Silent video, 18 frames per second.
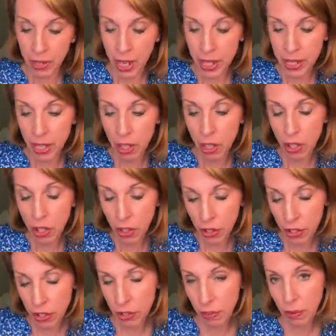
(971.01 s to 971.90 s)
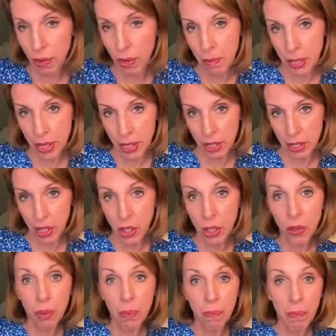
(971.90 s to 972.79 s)
There's a lot of women
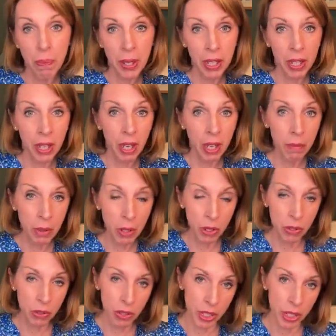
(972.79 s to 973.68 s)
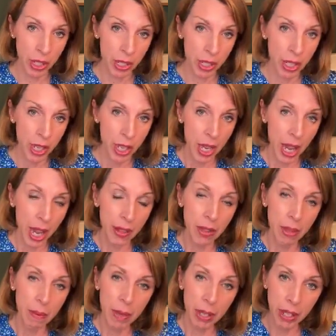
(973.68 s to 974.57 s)
who become older
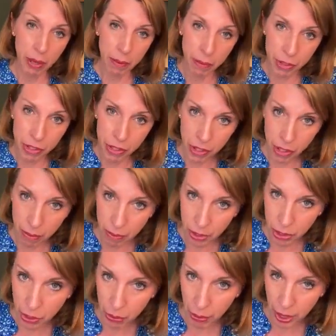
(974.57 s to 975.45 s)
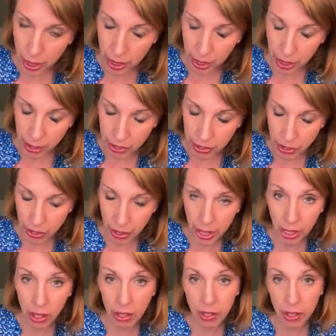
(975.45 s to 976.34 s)
and they become so much weaker, so
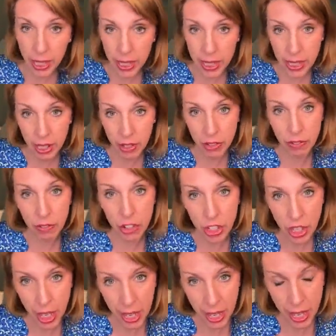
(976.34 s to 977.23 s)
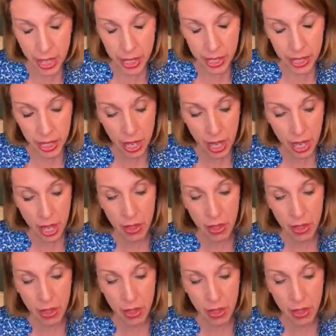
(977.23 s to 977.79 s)
they can't get out of chairs,